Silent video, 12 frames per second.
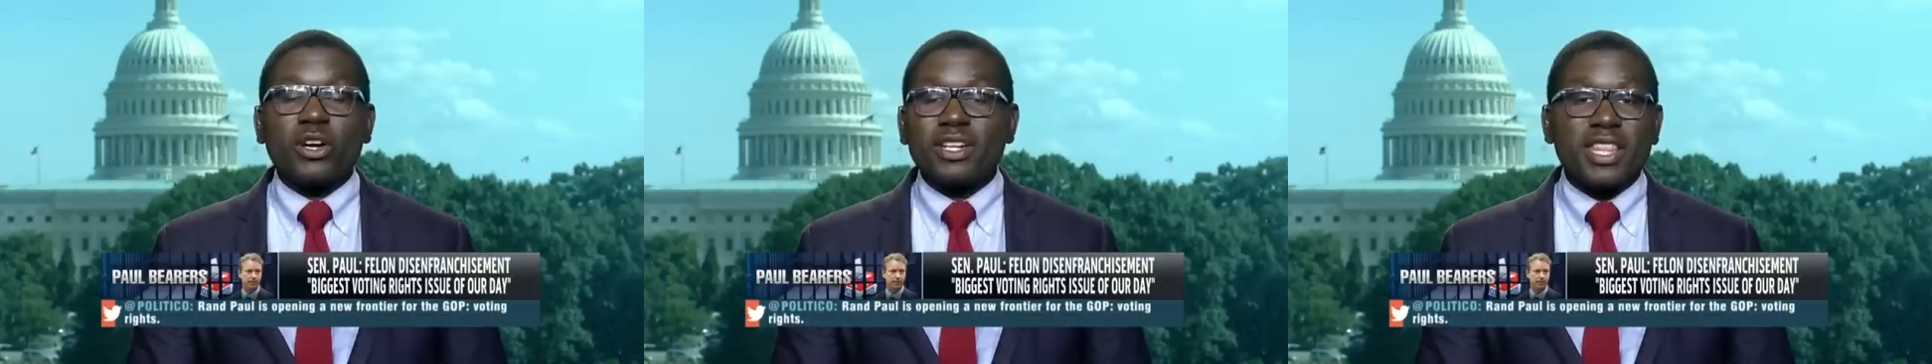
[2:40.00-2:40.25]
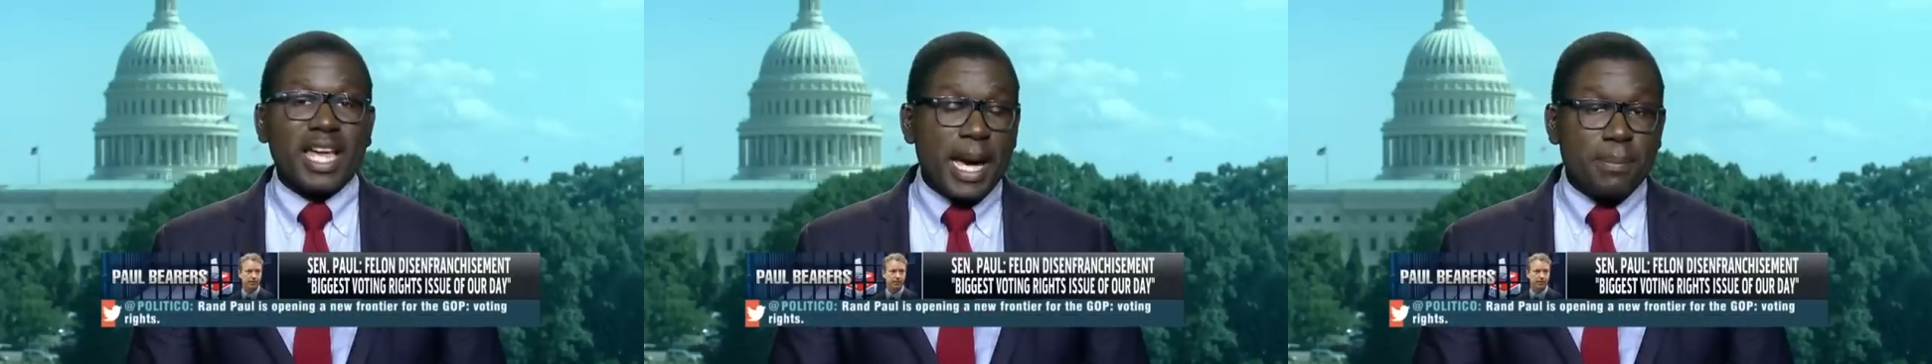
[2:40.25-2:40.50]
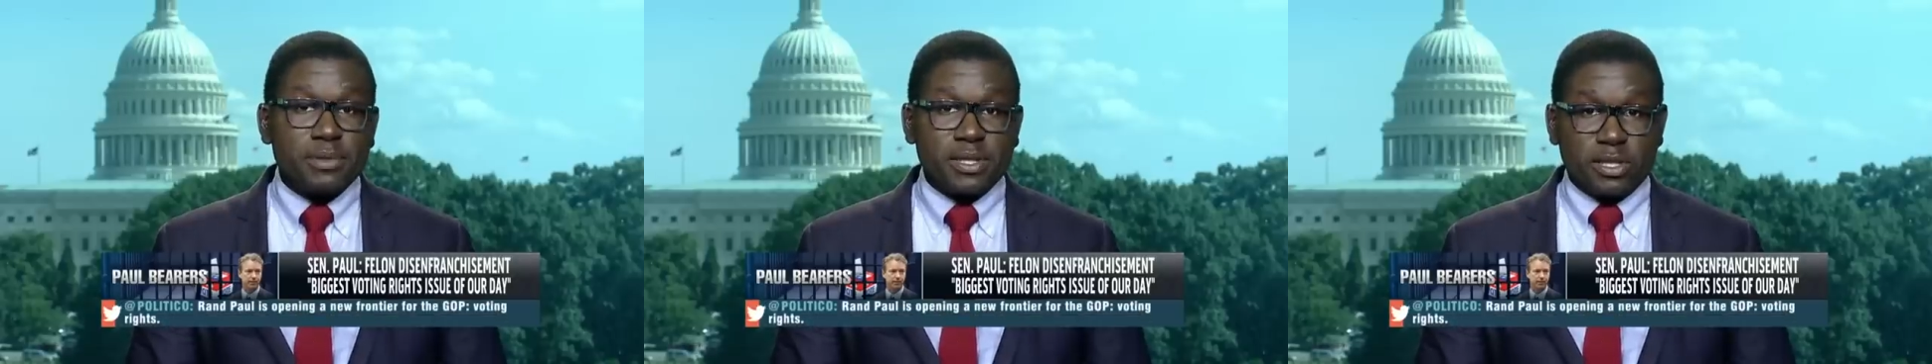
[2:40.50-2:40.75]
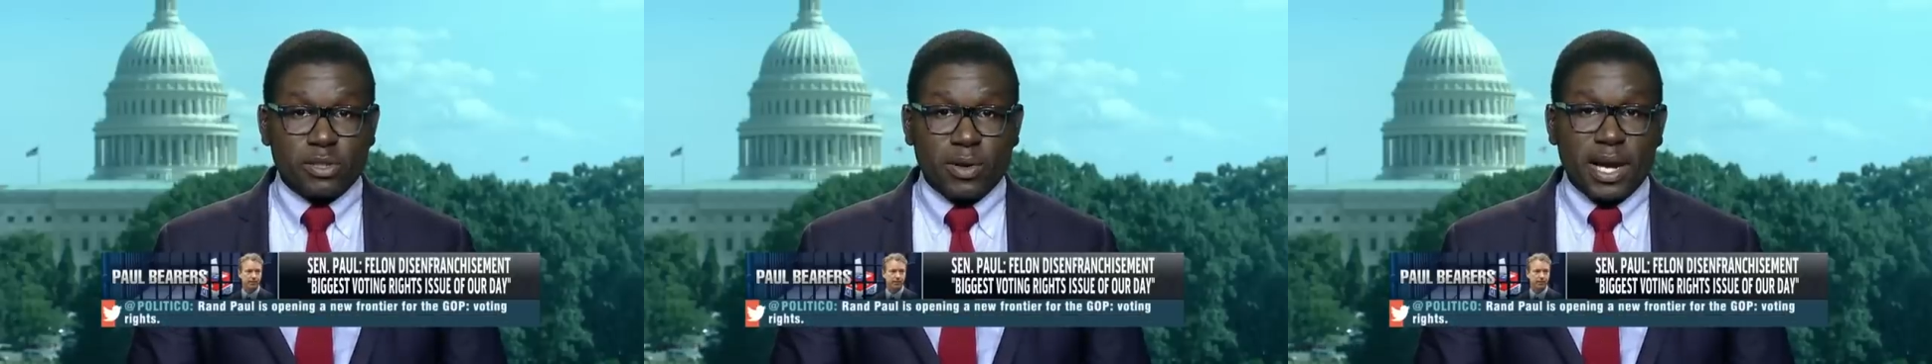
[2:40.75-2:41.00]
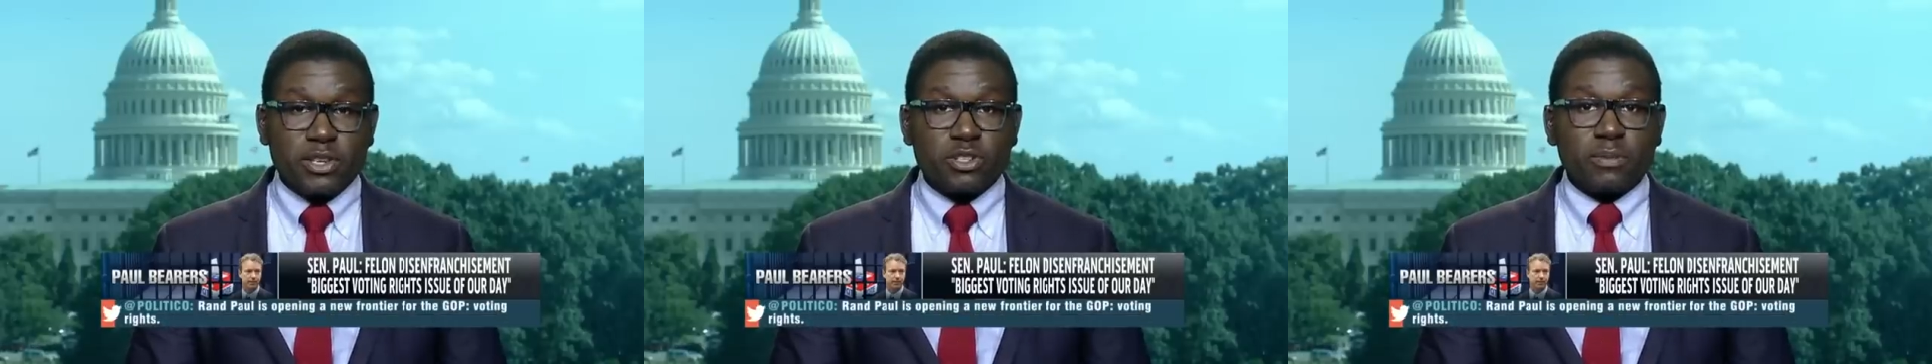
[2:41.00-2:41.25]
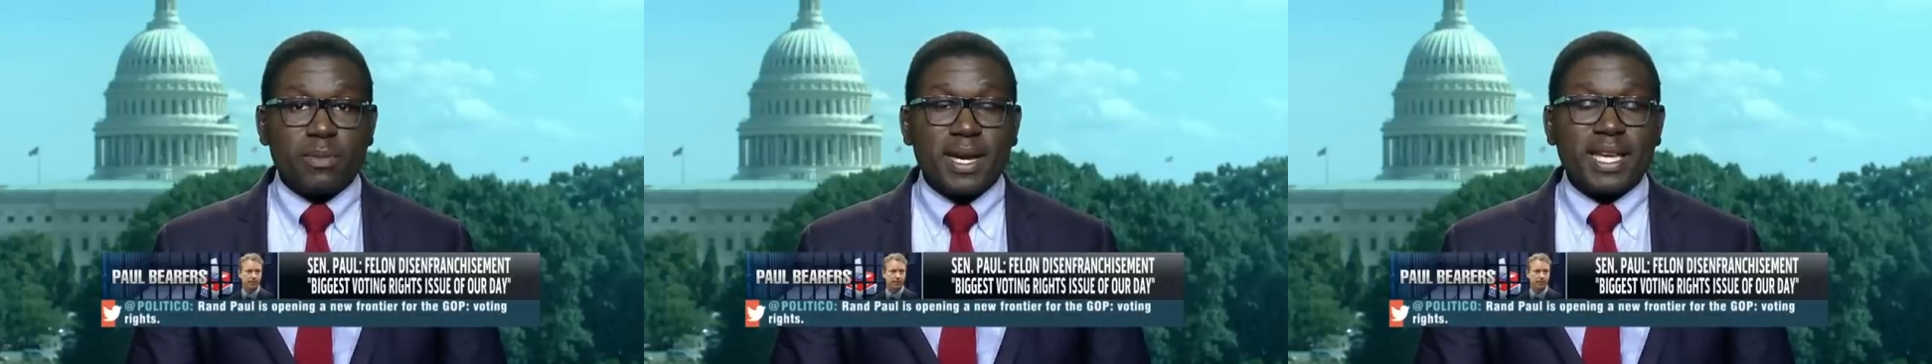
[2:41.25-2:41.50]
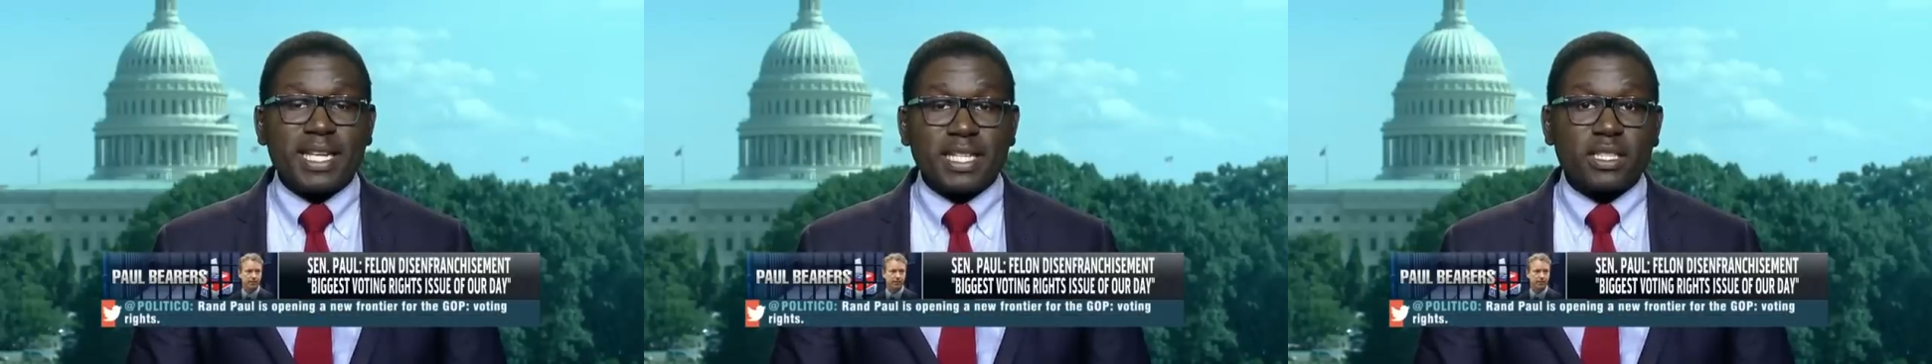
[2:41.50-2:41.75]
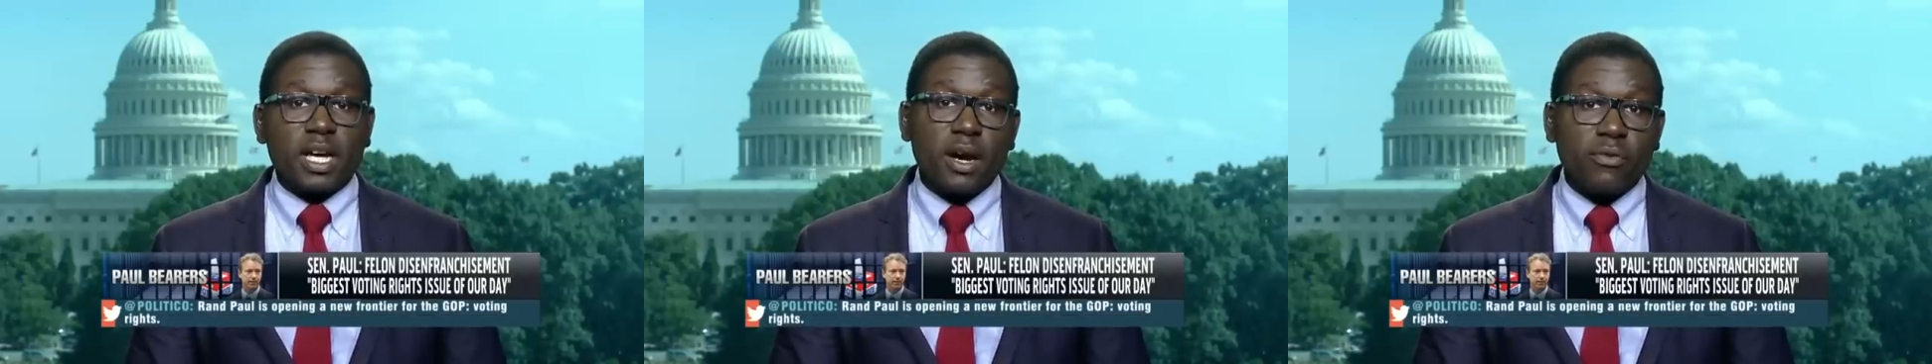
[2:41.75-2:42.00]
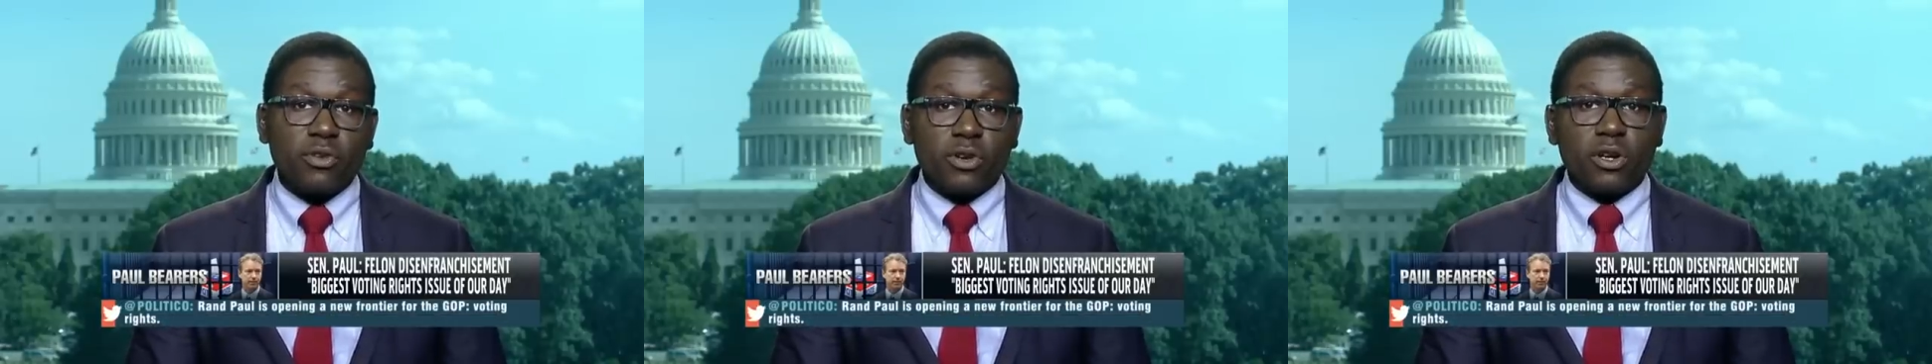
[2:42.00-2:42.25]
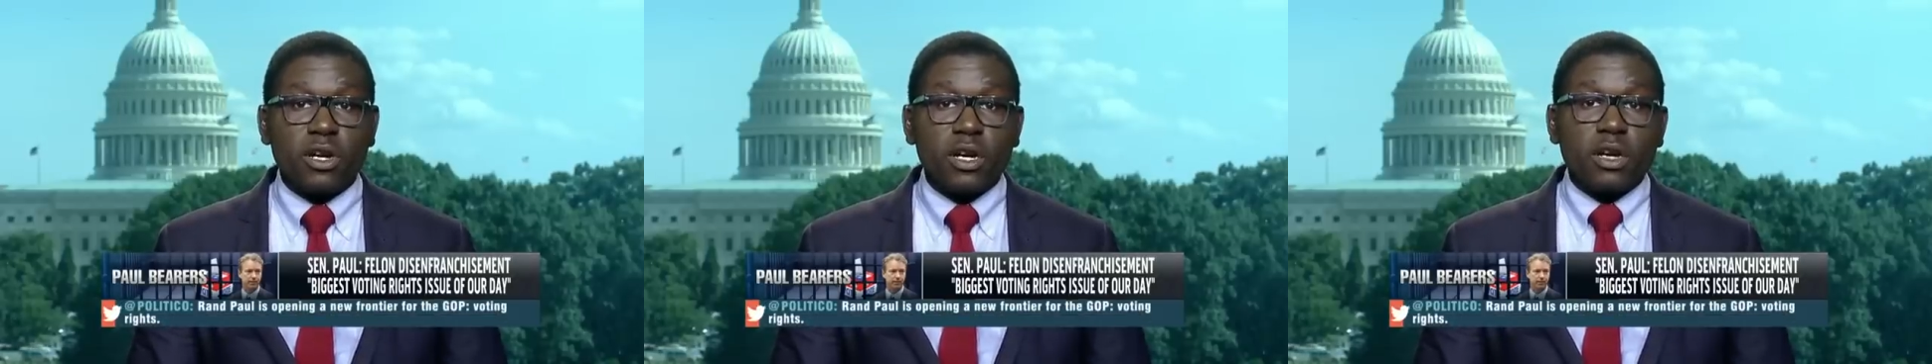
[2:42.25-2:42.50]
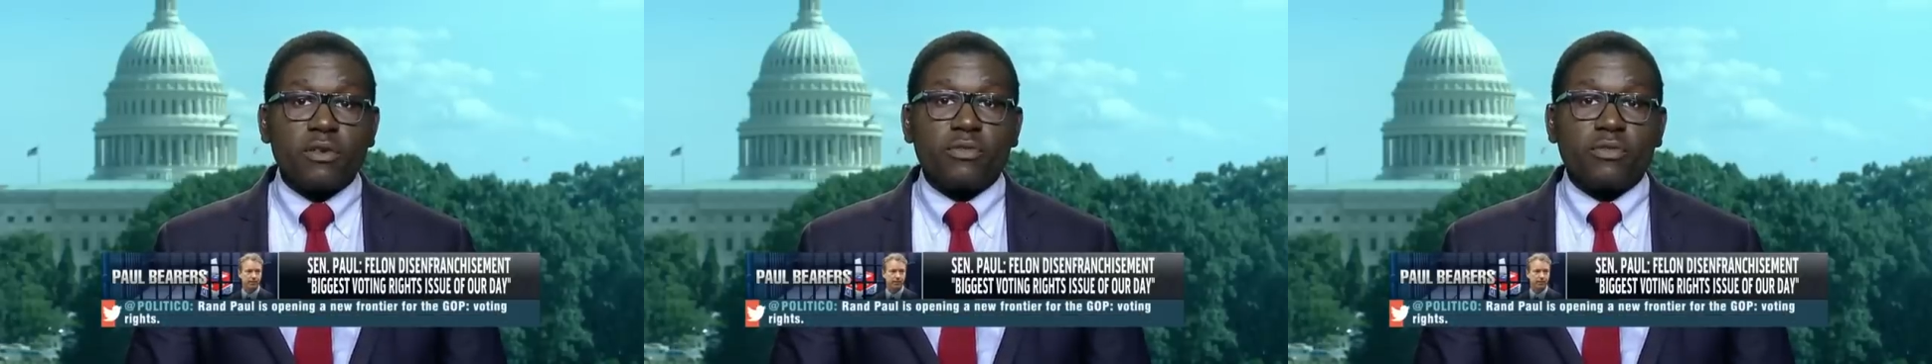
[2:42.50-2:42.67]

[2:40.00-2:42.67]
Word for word: gone in the opposite direction, making it tougher